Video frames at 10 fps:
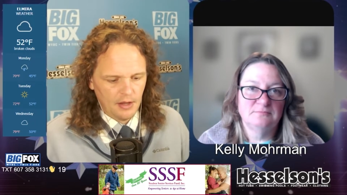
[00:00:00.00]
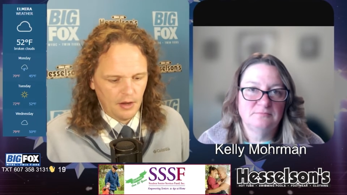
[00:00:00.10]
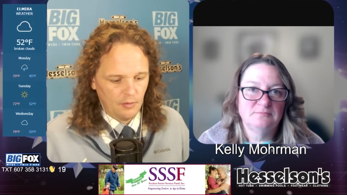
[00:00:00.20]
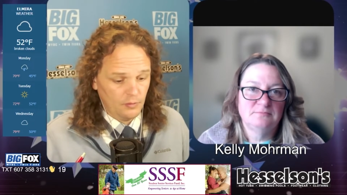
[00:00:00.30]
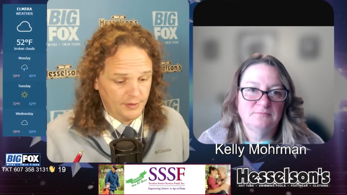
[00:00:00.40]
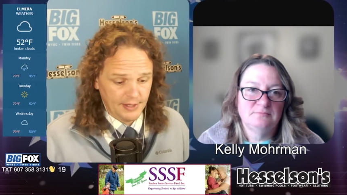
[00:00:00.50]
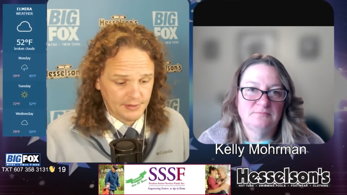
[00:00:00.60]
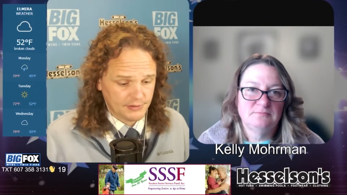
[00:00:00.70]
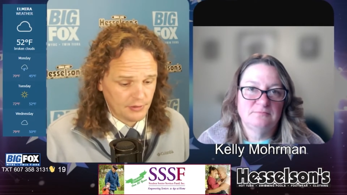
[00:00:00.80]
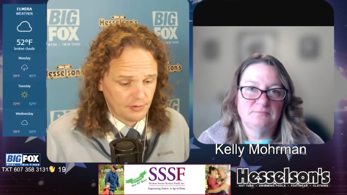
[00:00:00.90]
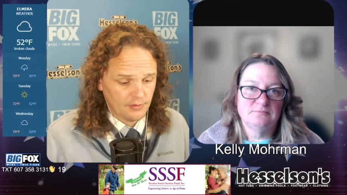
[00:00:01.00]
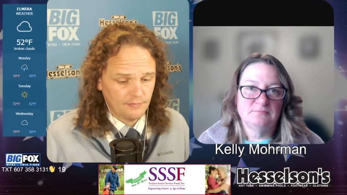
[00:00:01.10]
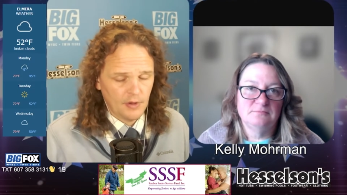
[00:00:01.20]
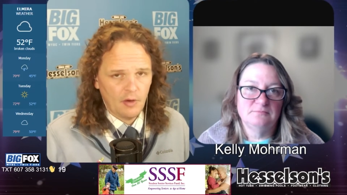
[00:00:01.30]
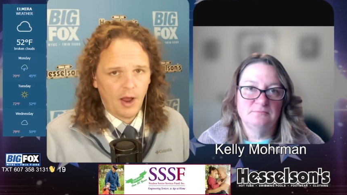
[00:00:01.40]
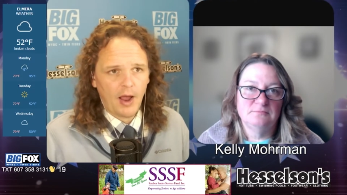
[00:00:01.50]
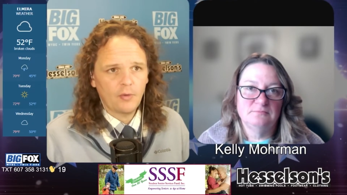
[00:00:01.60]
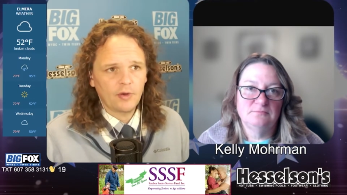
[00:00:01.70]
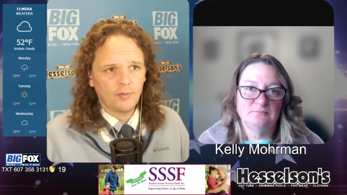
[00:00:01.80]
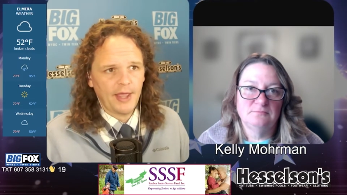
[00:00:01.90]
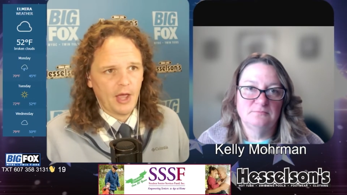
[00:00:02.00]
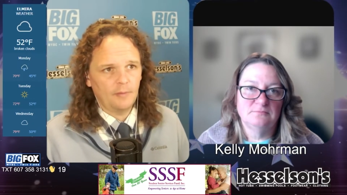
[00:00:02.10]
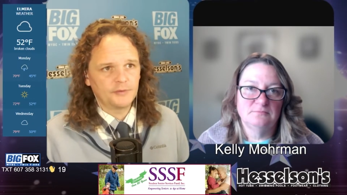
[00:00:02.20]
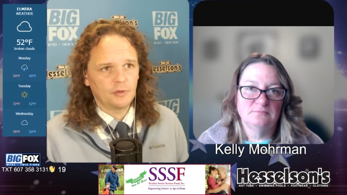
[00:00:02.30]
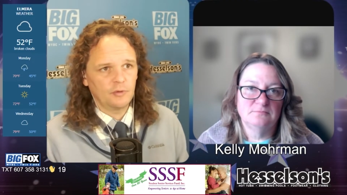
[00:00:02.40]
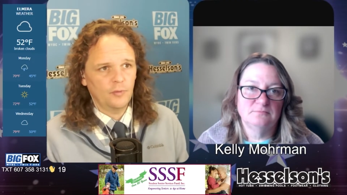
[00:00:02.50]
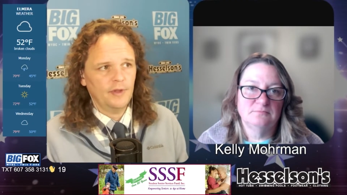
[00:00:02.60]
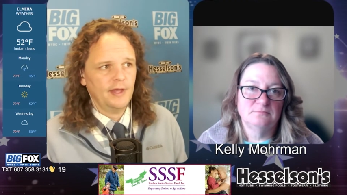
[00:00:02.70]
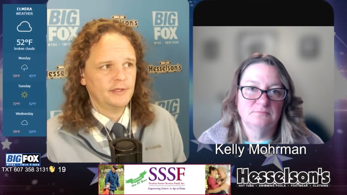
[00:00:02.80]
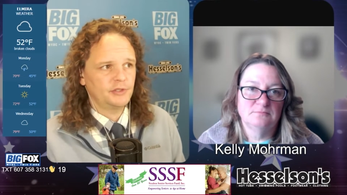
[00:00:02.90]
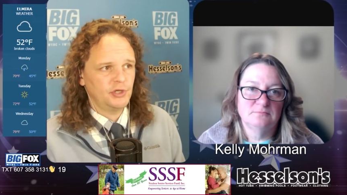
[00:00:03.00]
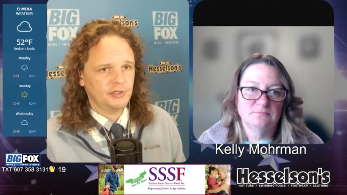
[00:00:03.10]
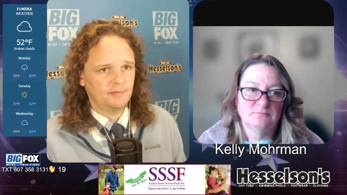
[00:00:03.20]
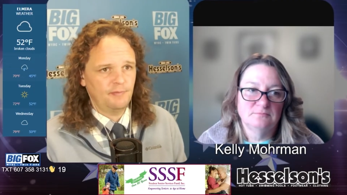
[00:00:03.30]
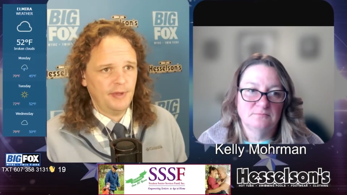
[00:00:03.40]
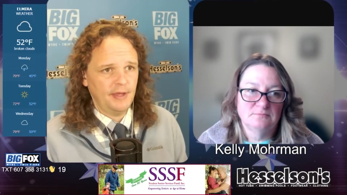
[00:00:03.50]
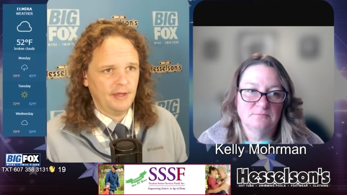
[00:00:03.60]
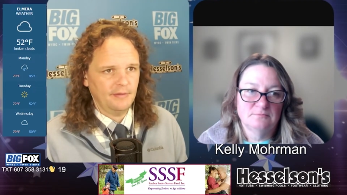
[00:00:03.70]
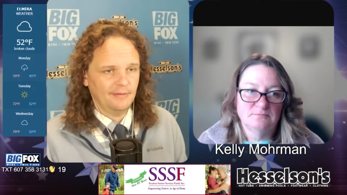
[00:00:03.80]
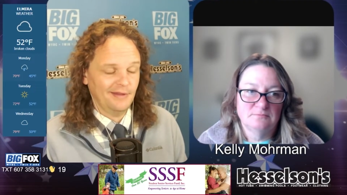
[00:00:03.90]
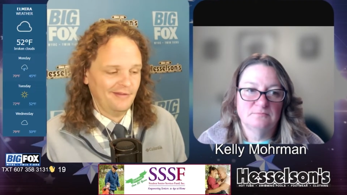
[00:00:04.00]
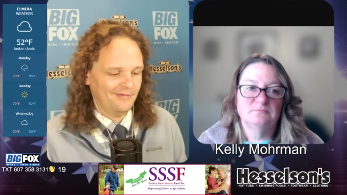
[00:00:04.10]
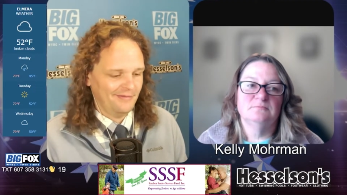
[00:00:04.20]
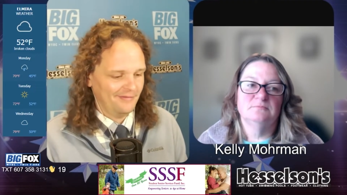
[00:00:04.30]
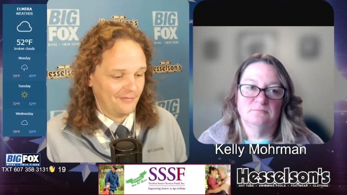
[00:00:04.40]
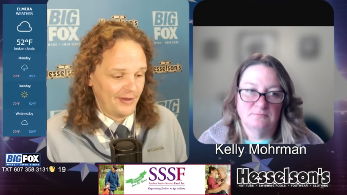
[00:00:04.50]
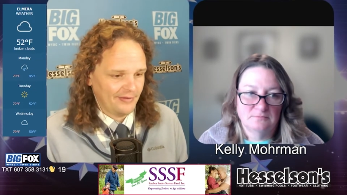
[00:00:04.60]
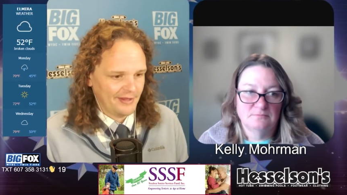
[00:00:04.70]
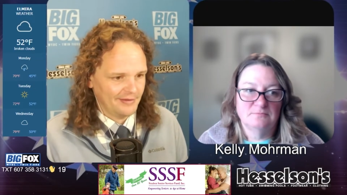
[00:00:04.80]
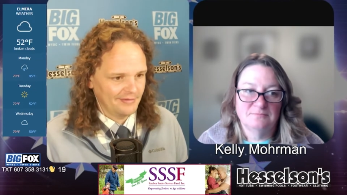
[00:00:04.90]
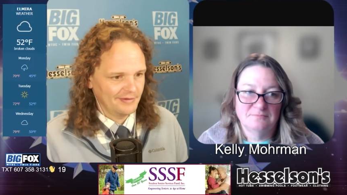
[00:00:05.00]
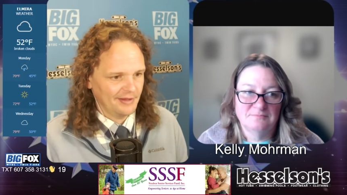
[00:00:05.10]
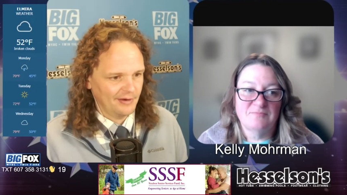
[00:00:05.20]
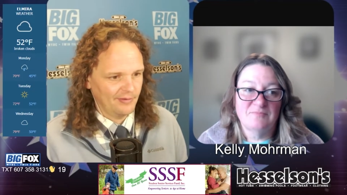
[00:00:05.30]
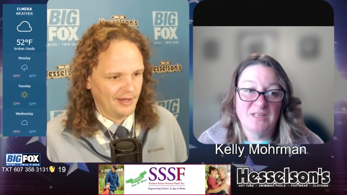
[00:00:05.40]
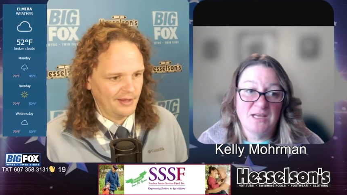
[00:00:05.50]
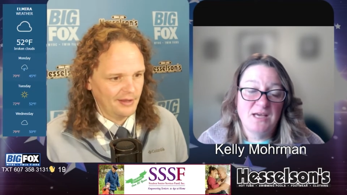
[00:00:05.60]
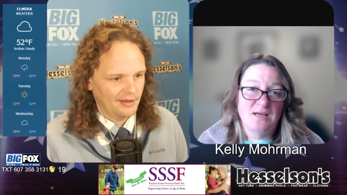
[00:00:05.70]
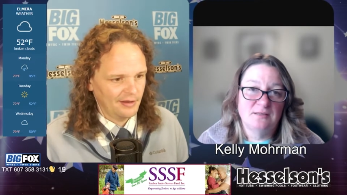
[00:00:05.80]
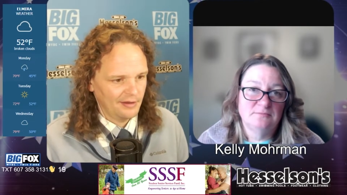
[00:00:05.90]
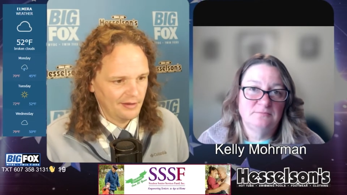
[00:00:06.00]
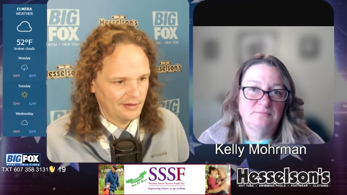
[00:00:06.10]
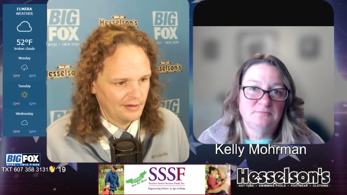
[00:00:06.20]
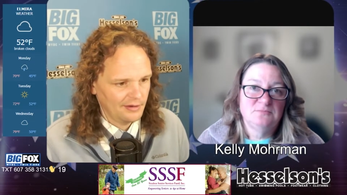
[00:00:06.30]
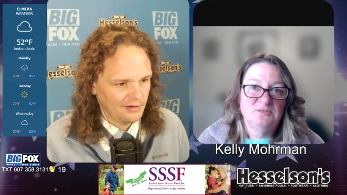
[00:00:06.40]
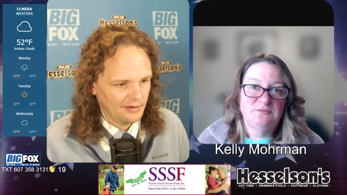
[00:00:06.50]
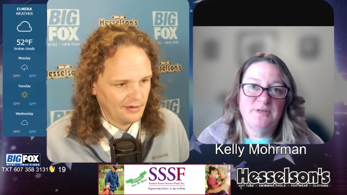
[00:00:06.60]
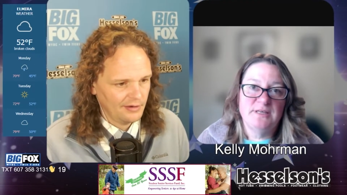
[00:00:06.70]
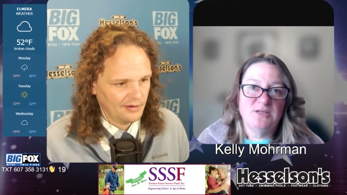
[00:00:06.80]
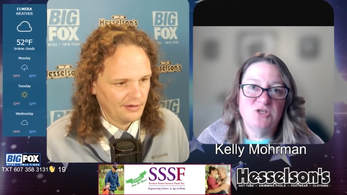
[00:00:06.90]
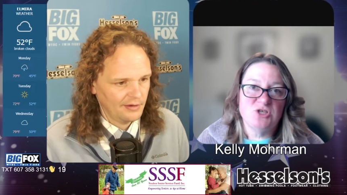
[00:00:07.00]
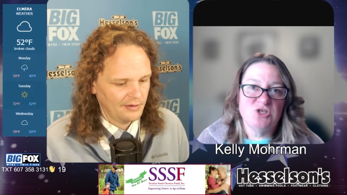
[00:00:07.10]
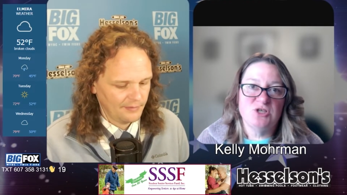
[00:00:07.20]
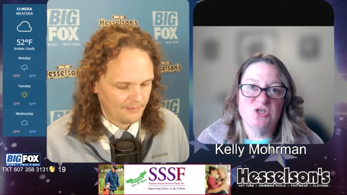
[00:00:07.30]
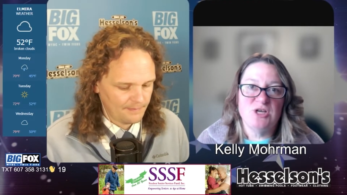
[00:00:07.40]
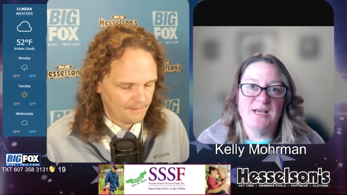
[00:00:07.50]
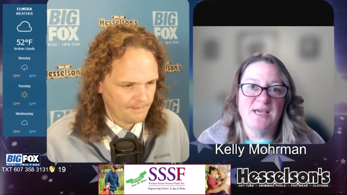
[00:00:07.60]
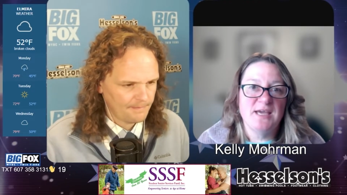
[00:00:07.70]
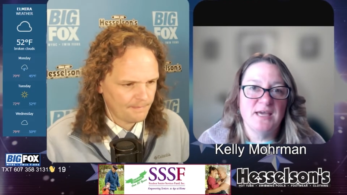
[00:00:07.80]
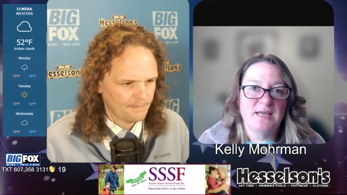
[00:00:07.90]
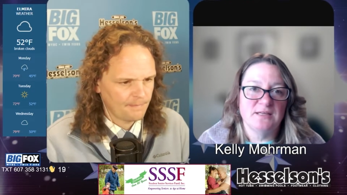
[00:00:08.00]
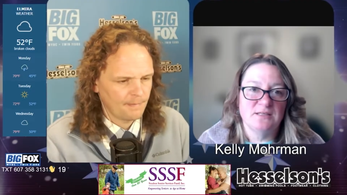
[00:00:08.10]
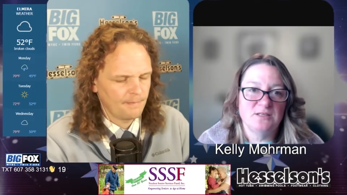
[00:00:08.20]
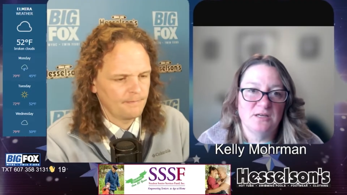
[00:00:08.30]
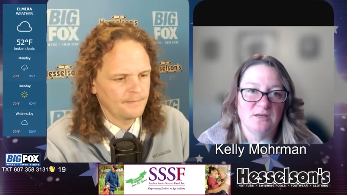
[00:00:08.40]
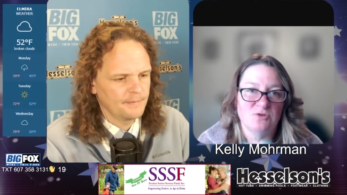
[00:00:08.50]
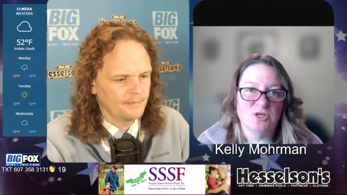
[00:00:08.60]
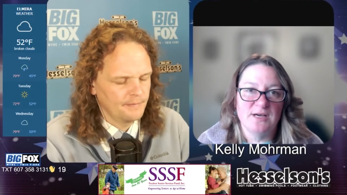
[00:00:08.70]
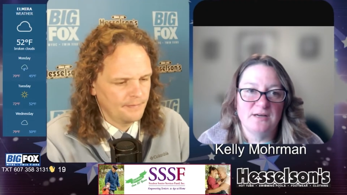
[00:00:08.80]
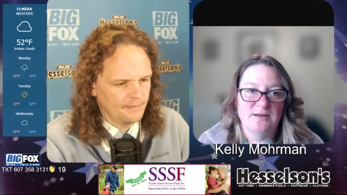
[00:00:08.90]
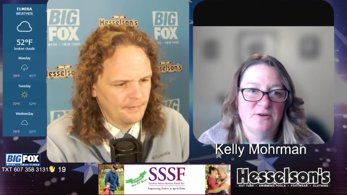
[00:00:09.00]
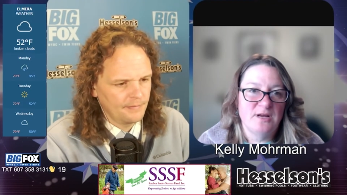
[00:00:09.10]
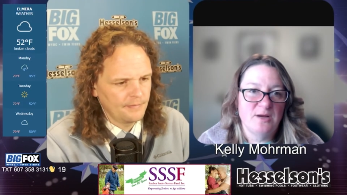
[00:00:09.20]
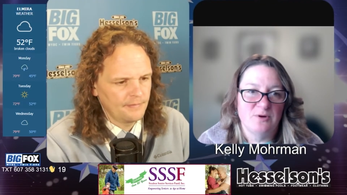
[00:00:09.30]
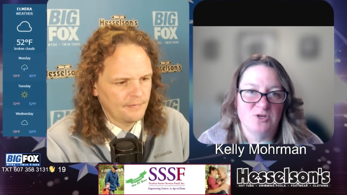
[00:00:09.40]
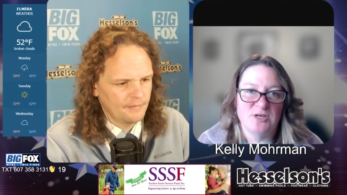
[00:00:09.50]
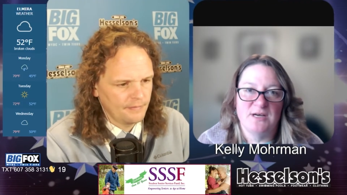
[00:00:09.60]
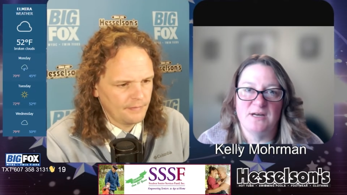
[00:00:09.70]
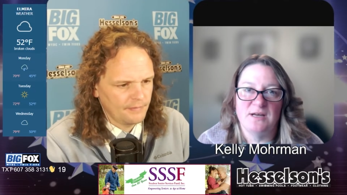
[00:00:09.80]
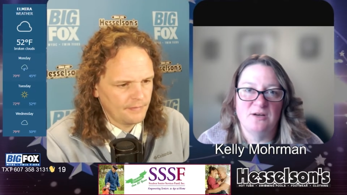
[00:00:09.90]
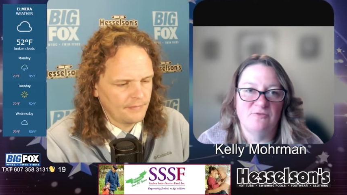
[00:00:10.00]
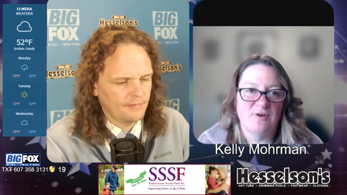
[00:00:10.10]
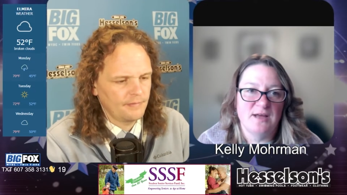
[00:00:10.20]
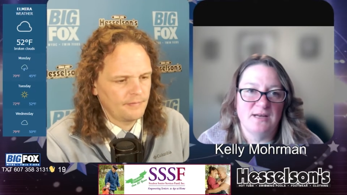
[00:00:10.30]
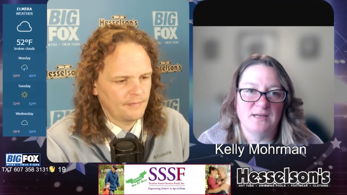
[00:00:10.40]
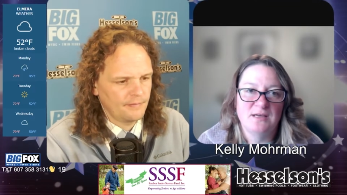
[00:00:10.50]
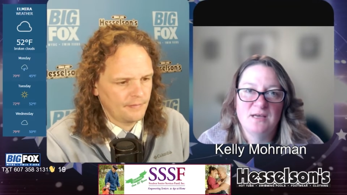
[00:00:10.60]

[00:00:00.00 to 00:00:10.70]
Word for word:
Speaker 1: uh, who didn't serve, how can we help? So it really is just being friendly in a way.
Speaker 2: Yeah, really just, just checking in and, you know, checking on your neighbor, checking on your friend,